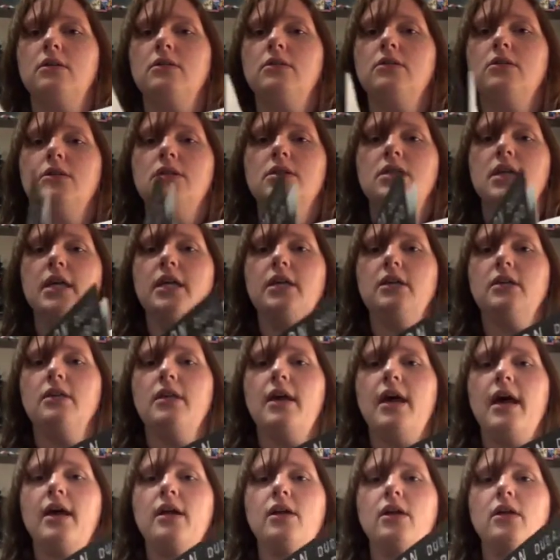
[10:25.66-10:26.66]
just like
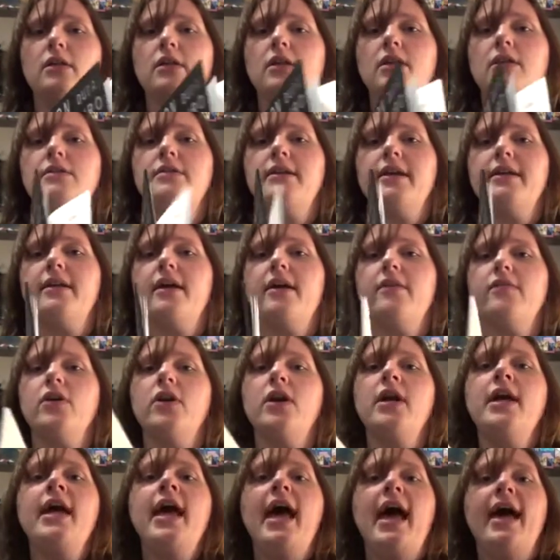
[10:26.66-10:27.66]
that on the inside
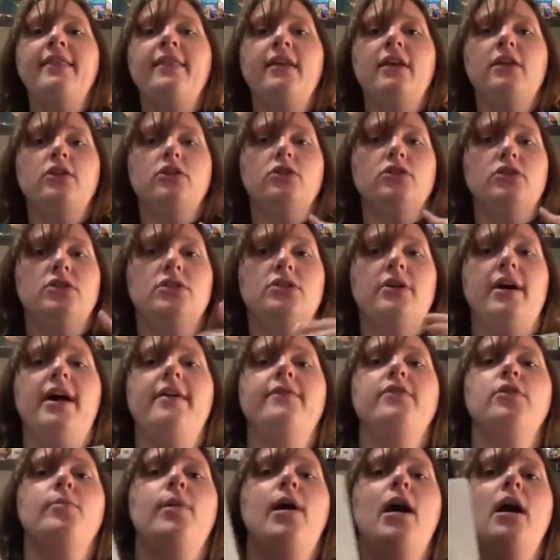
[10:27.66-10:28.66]
cover. And then you'll still
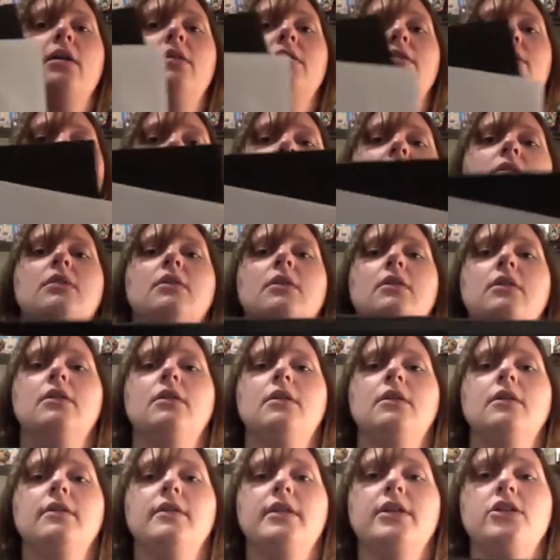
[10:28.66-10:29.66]
have your box
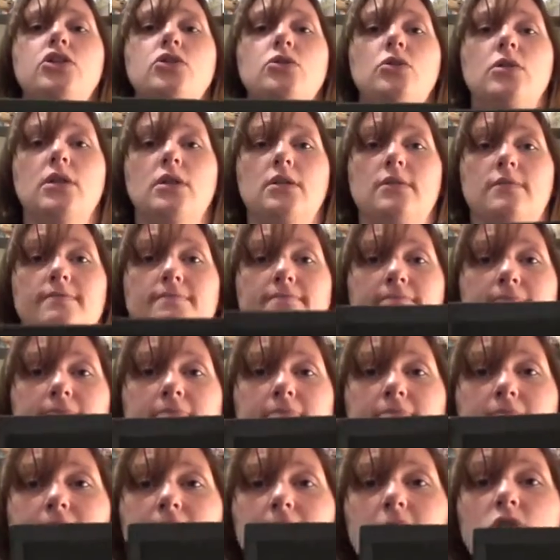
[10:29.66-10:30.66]
that you can
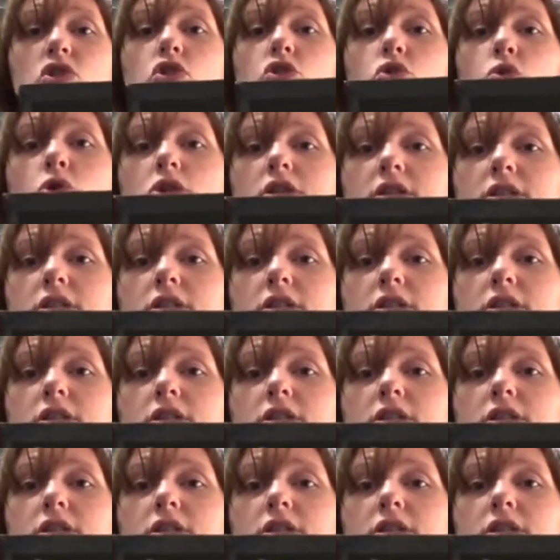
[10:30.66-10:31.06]
store